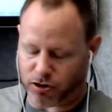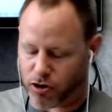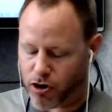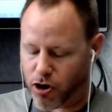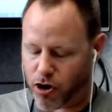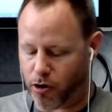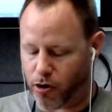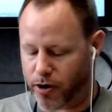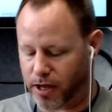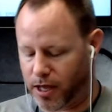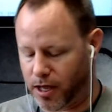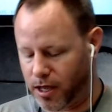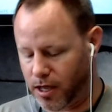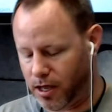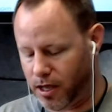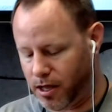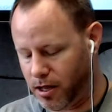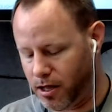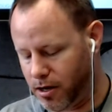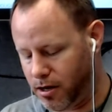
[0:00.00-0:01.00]
are already
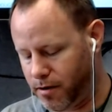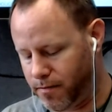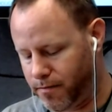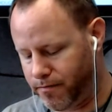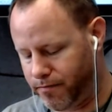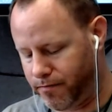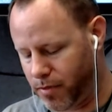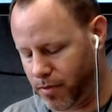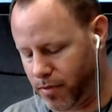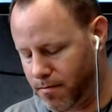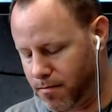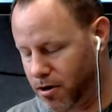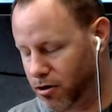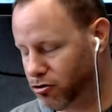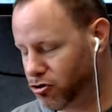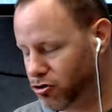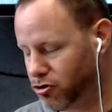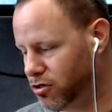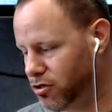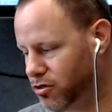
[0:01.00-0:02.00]
in
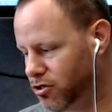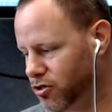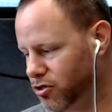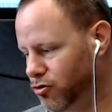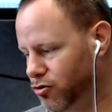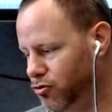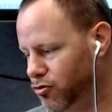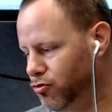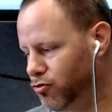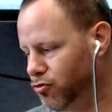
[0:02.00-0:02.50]
motion to